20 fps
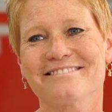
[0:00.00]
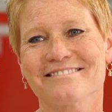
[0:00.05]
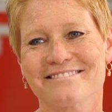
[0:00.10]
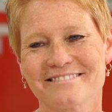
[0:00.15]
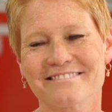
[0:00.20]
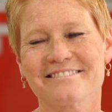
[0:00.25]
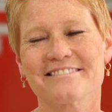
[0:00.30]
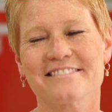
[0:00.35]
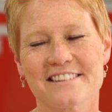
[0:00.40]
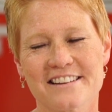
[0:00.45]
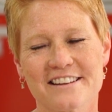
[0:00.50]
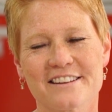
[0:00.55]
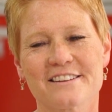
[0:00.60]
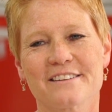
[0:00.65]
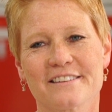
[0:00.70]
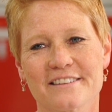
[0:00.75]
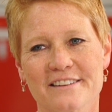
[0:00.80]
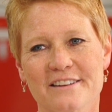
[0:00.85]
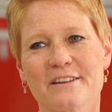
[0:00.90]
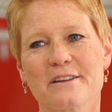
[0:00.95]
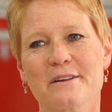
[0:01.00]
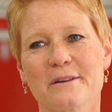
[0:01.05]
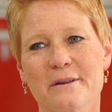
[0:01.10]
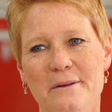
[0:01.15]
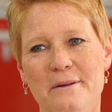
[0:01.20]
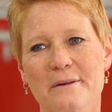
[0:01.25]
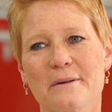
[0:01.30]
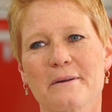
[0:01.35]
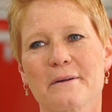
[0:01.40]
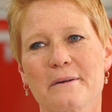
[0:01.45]
in the last yeah. several
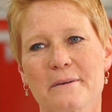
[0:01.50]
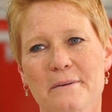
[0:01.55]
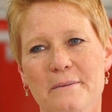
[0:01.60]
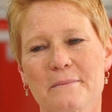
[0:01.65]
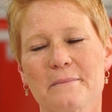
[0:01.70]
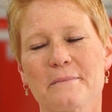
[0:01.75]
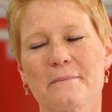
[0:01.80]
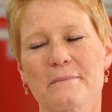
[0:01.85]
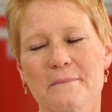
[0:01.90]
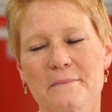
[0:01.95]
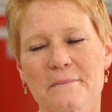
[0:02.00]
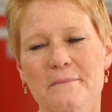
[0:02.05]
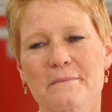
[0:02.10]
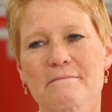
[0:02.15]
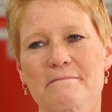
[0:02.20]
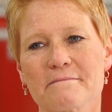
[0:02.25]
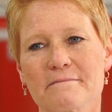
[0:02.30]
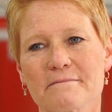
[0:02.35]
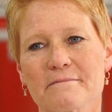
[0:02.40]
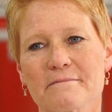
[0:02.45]
years. And what that means is there's